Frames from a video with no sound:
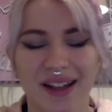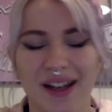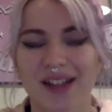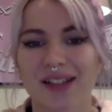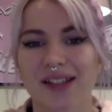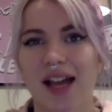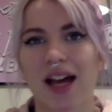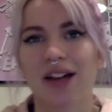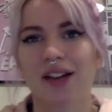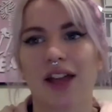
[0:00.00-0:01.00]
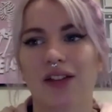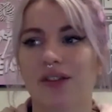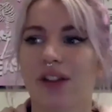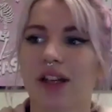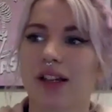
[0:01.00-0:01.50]
And does that then
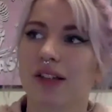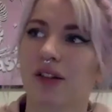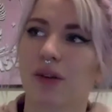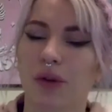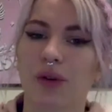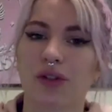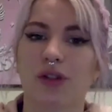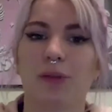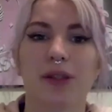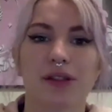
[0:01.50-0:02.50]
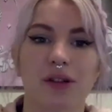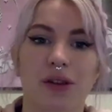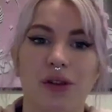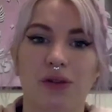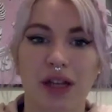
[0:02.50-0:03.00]
relate going on to the pieces
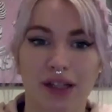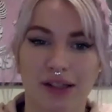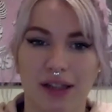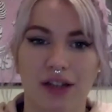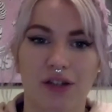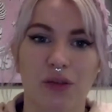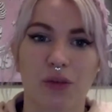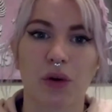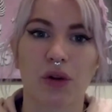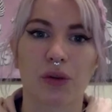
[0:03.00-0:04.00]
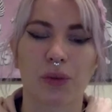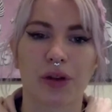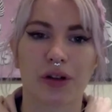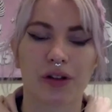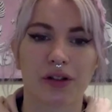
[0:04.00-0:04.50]
on the right side of the wall,
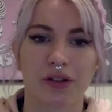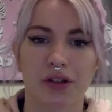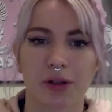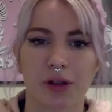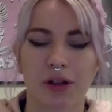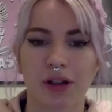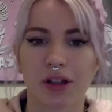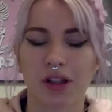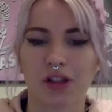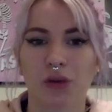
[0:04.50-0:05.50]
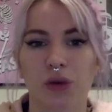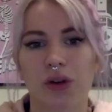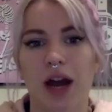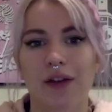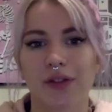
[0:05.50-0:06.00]
where there's the
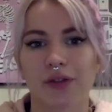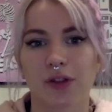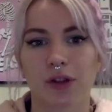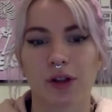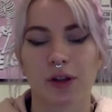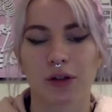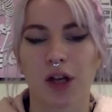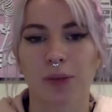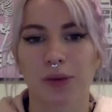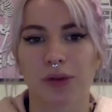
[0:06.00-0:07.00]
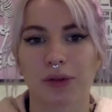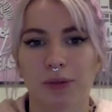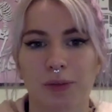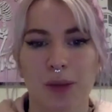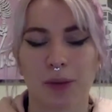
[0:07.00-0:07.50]
photographs of the couple
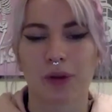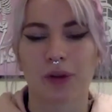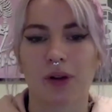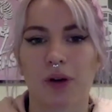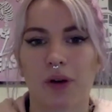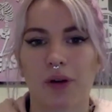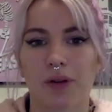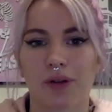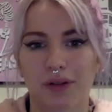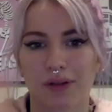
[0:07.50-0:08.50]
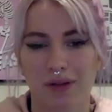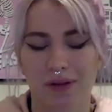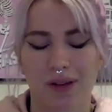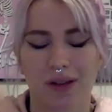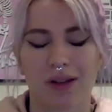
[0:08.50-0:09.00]
people on
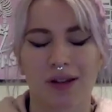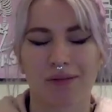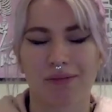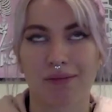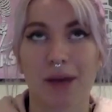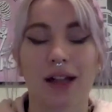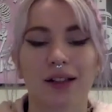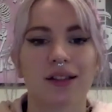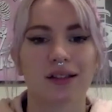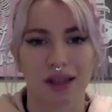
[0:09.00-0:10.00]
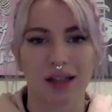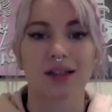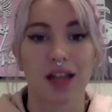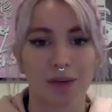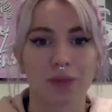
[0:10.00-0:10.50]
the pallets, like
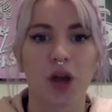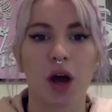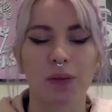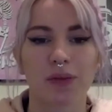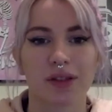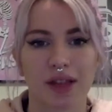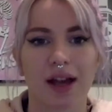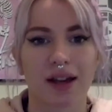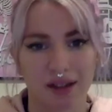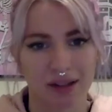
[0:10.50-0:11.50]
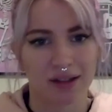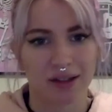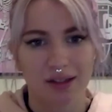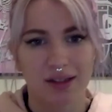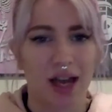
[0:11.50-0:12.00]
taped up? Does that
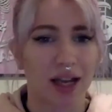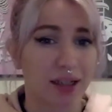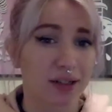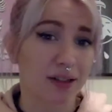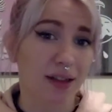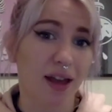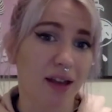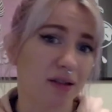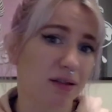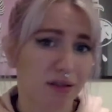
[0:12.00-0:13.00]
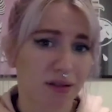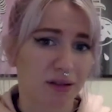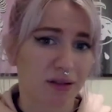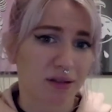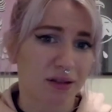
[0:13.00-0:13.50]
tie into that,
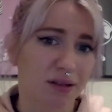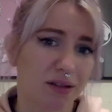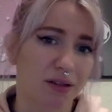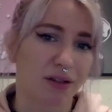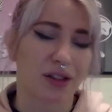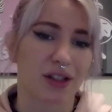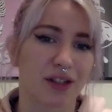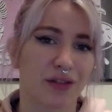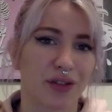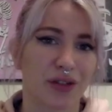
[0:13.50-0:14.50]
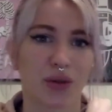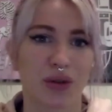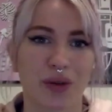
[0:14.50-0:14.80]
or is it a different story